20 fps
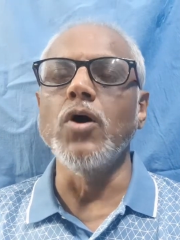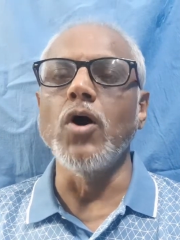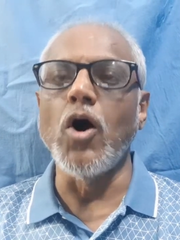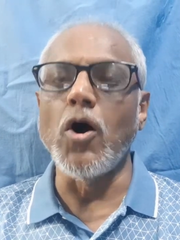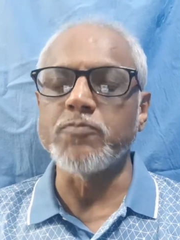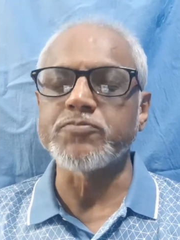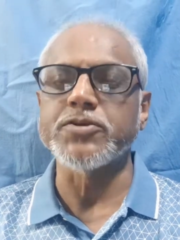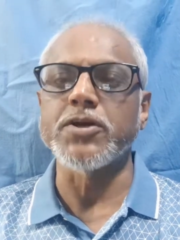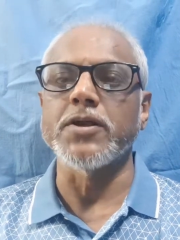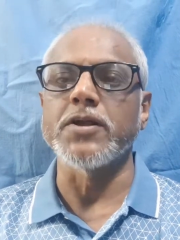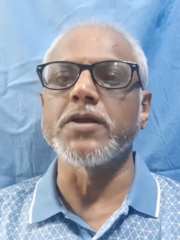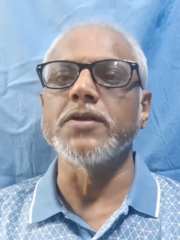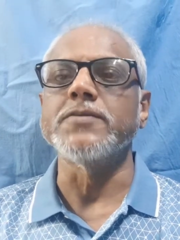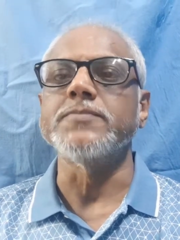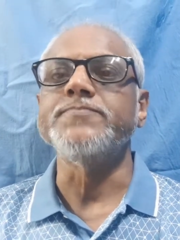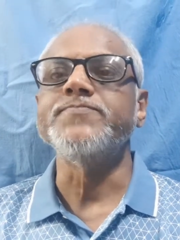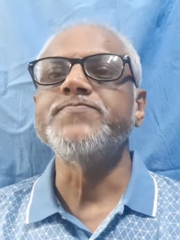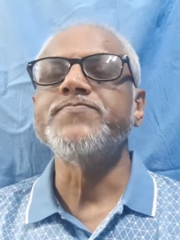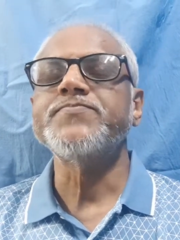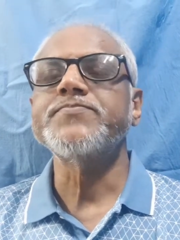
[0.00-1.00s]
optional.
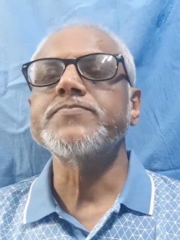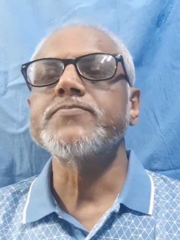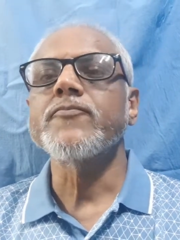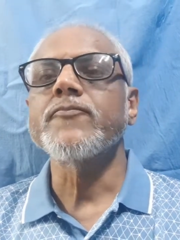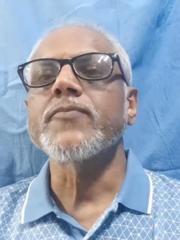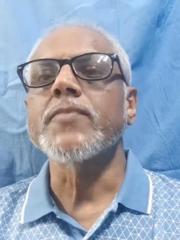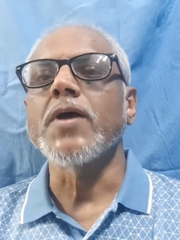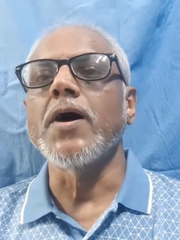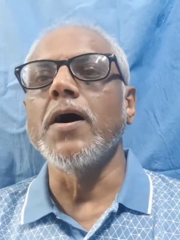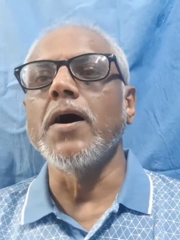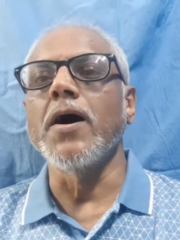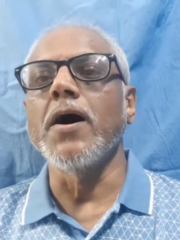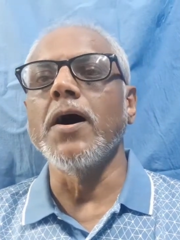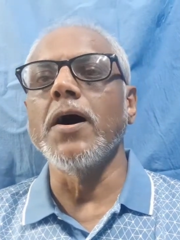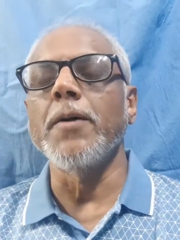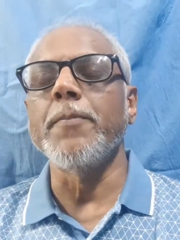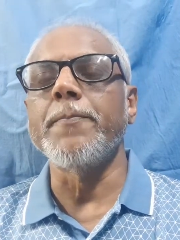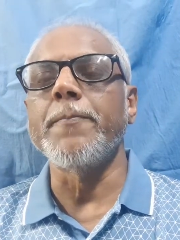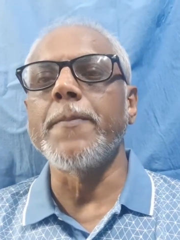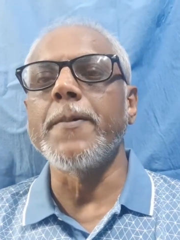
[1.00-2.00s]

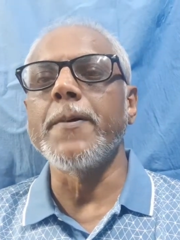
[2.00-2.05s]
I